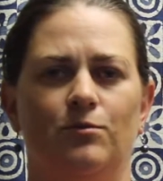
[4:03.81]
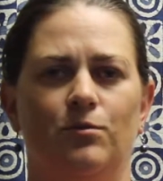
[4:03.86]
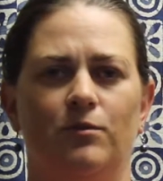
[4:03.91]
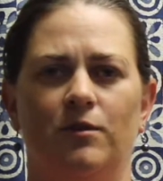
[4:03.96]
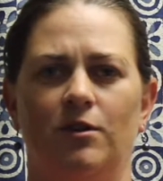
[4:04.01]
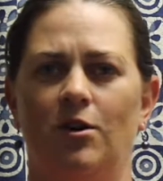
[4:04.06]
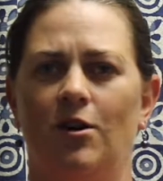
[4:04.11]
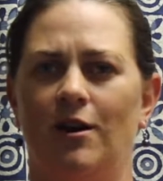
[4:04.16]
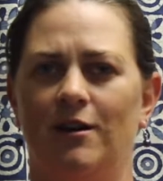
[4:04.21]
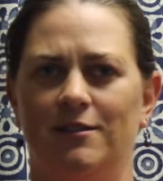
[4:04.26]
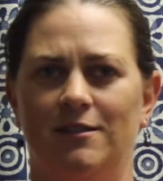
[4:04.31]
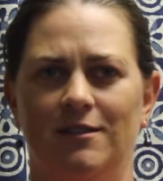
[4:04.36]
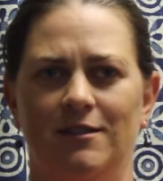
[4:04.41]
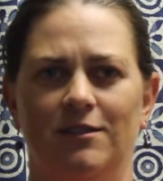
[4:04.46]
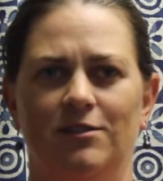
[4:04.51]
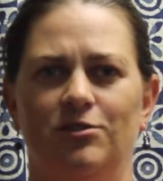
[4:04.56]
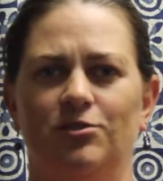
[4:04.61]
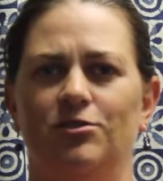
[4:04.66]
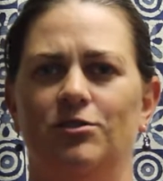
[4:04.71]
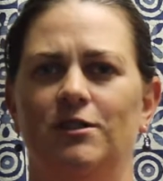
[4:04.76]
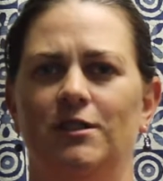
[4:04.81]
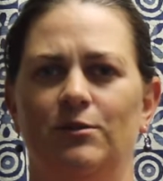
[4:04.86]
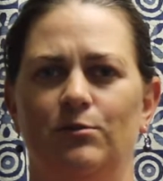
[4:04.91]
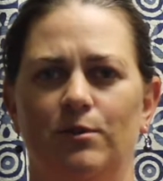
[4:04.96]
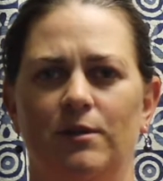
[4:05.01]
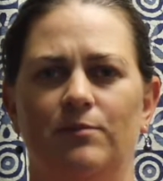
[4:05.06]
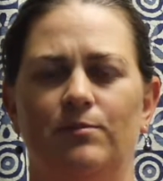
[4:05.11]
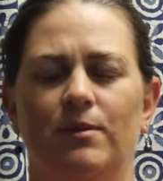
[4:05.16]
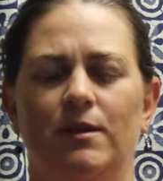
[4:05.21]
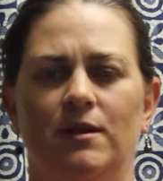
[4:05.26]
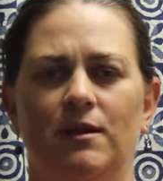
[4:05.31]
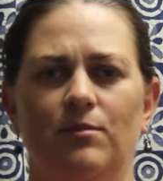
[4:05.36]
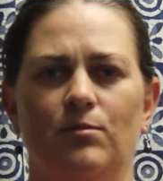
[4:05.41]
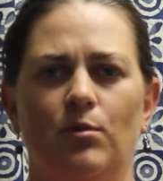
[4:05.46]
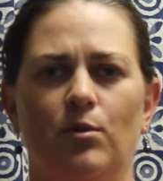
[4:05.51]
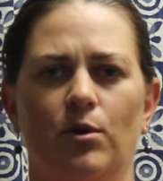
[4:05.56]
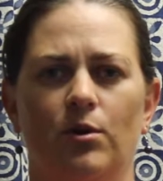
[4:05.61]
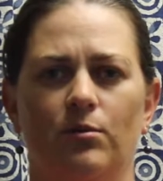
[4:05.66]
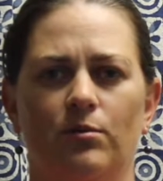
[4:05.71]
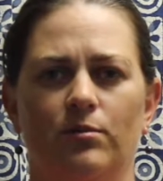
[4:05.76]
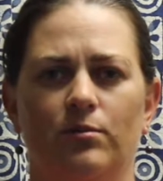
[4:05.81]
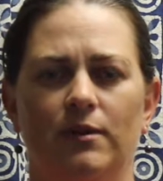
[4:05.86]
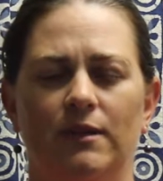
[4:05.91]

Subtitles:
the cause of the injury would be more